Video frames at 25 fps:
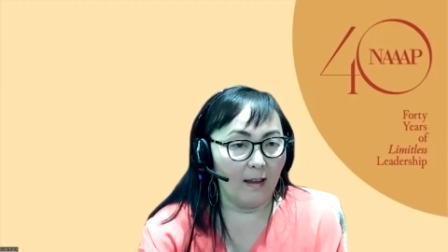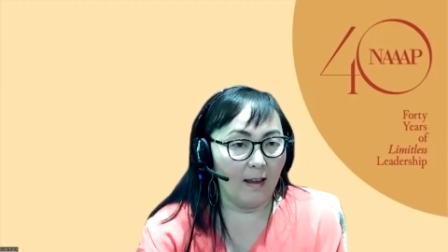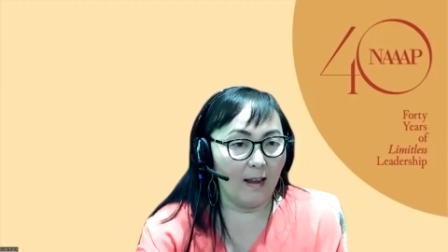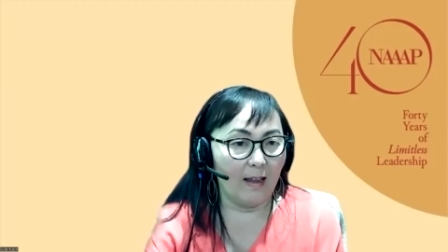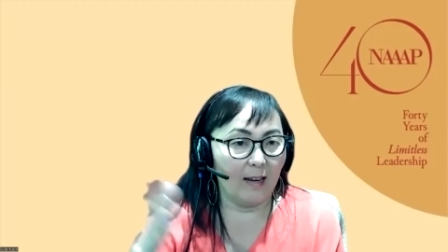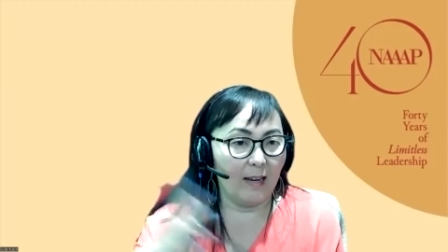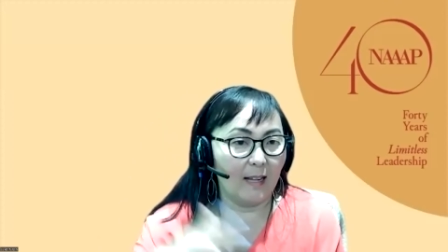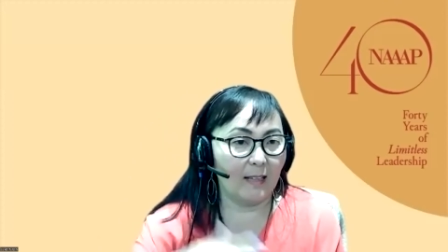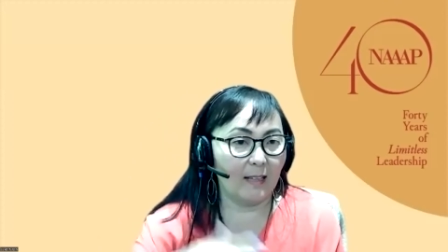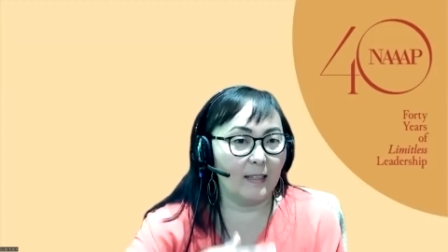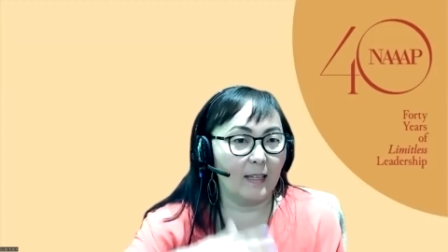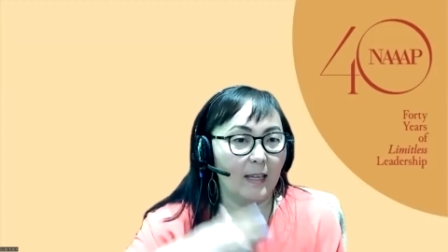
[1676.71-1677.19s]

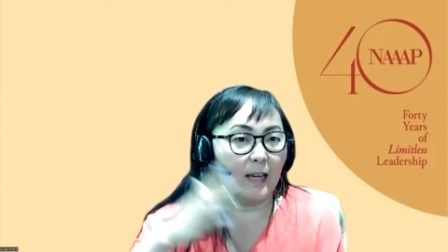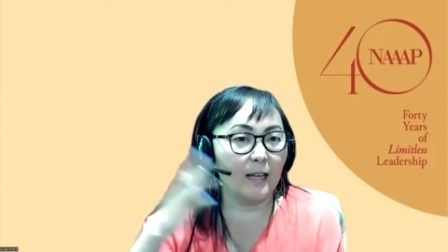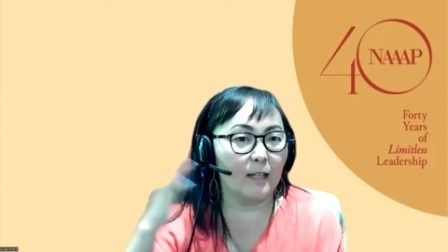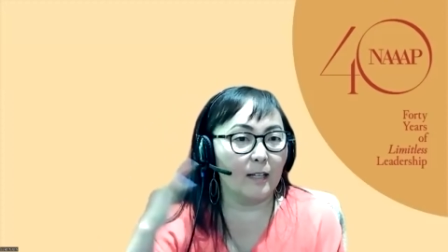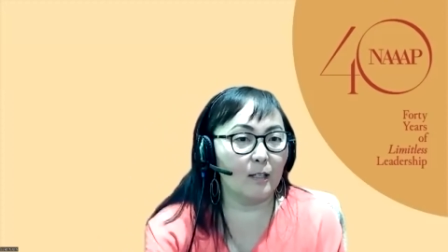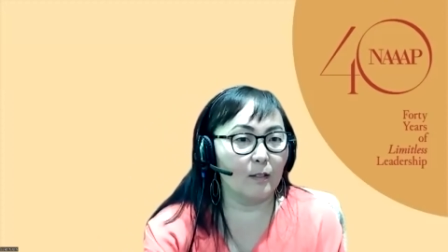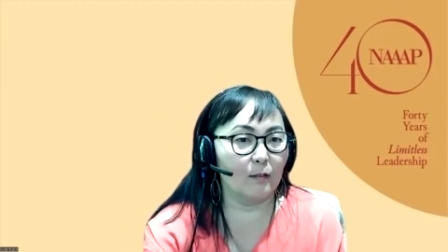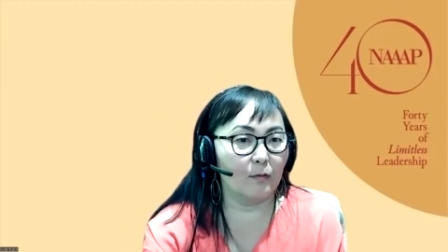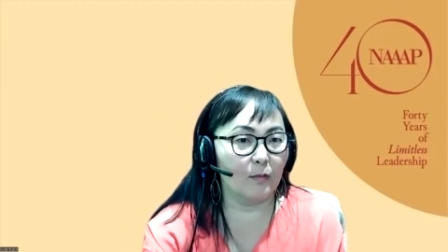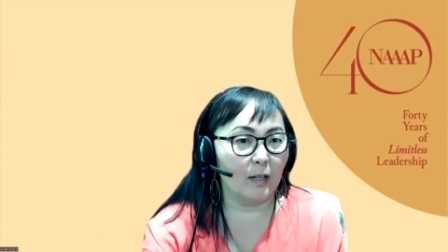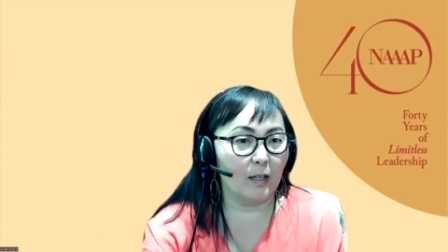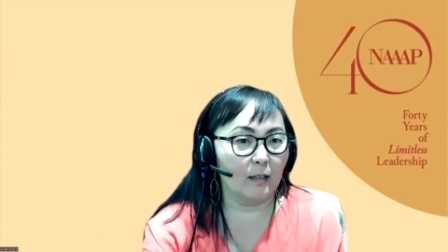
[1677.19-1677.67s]
And at the end
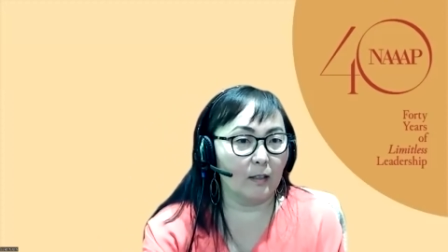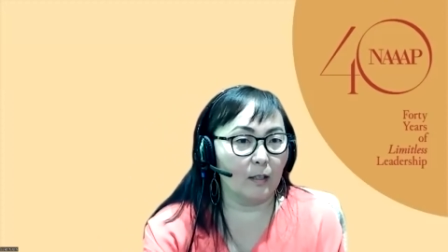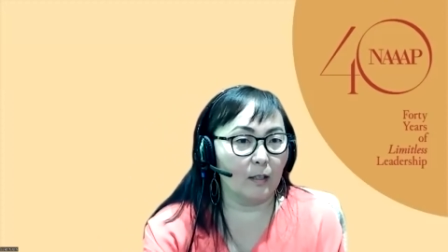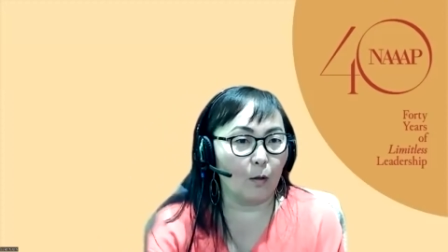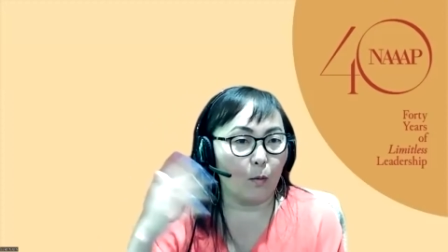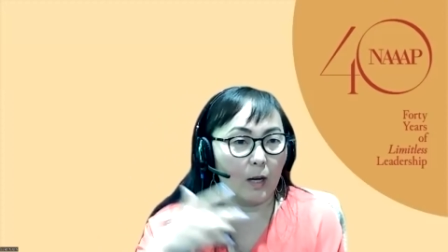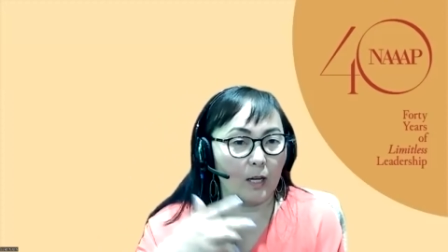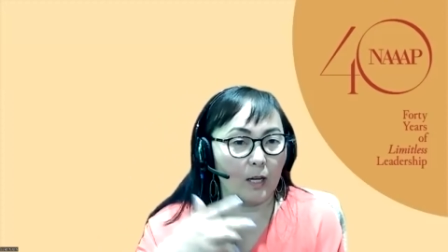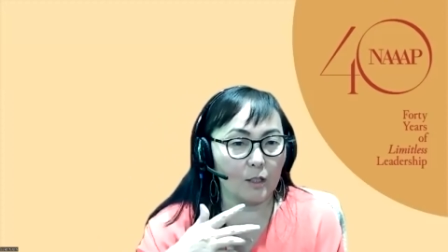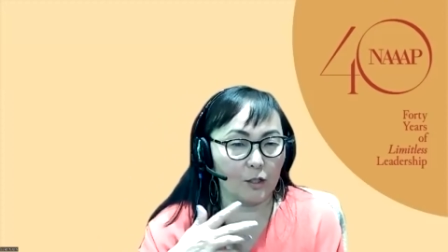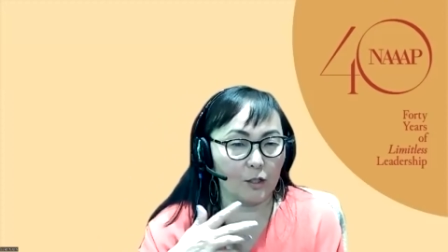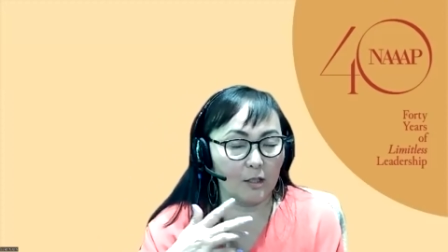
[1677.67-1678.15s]
of it, the
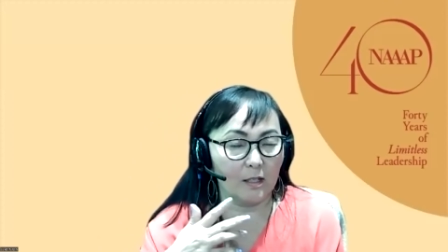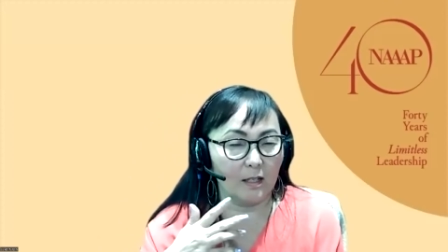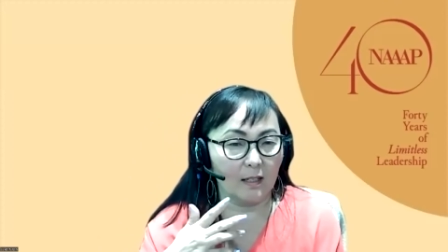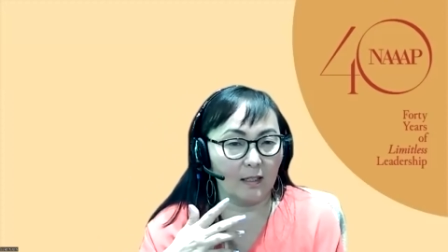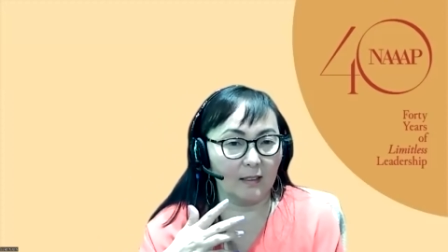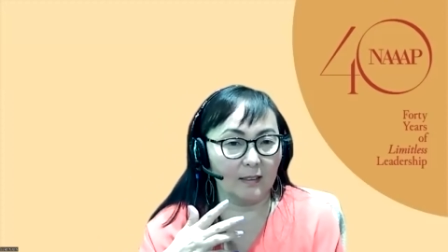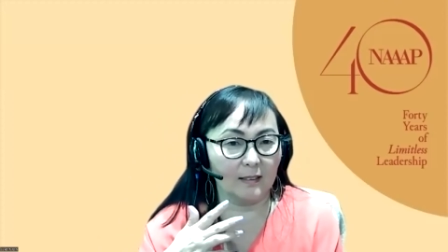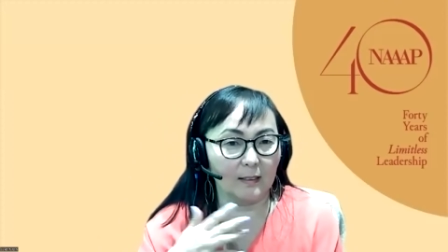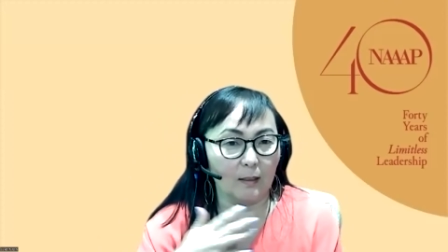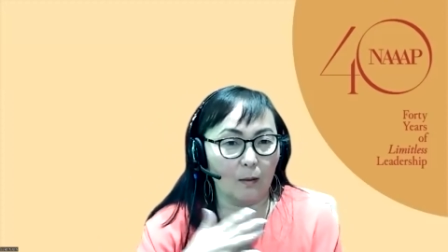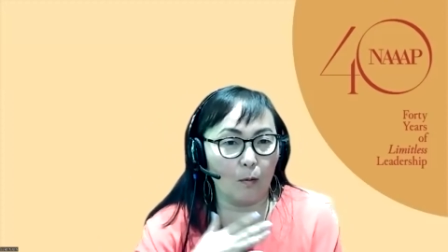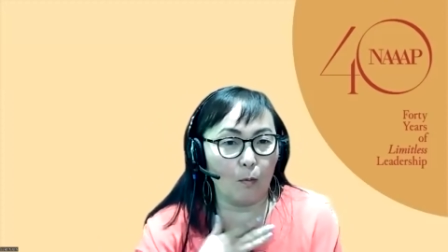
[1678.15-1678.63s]
question
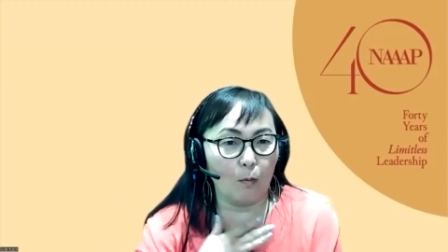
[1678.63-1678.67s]
is,